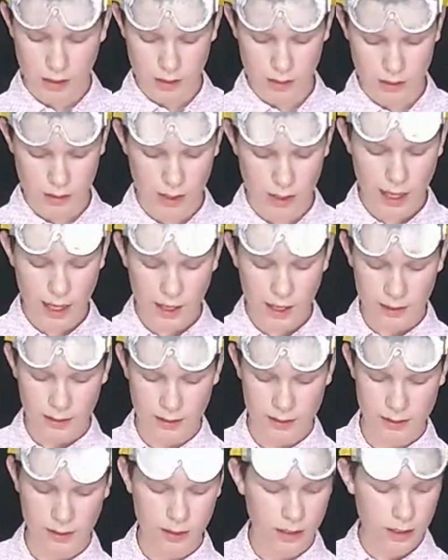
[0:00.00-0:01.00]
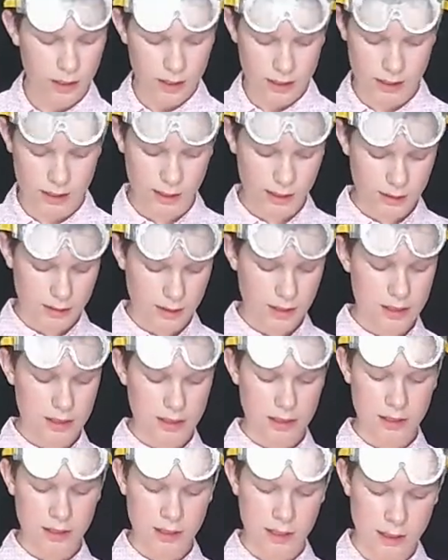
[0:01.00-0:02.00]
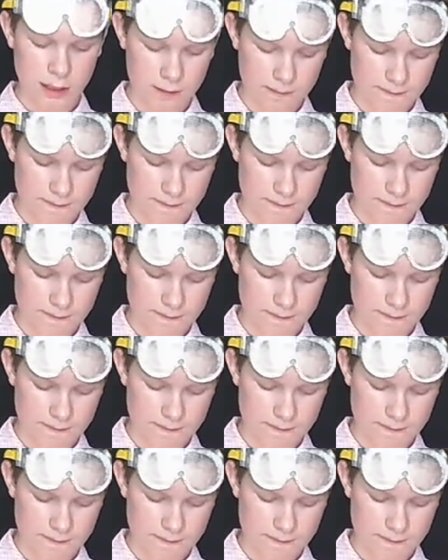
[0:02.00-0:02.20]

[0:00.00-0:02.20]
Okay, got this in there.